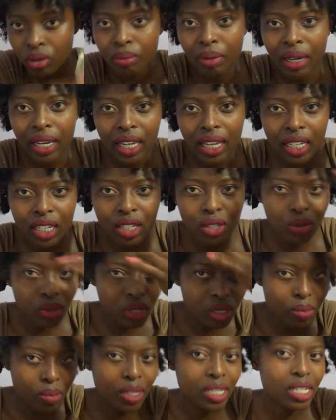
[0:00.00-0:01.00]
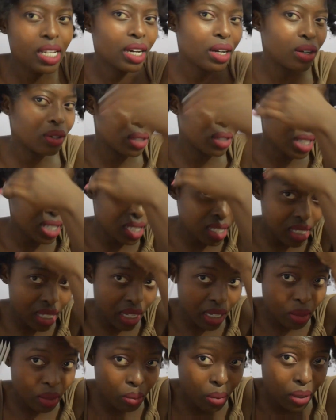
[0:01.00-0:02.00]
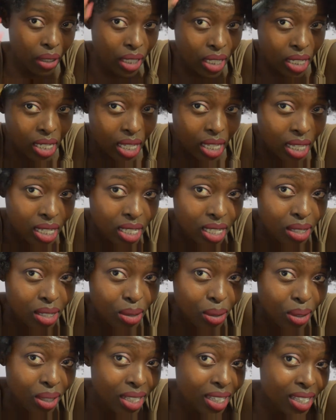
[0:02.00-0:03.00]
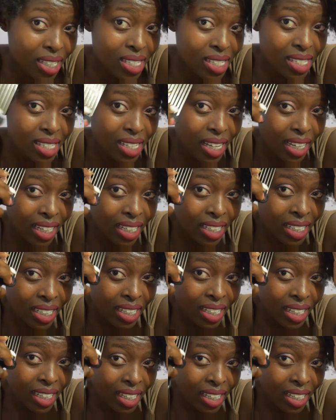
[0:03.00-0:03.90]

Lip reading: my head looks better on a side part that is on this side,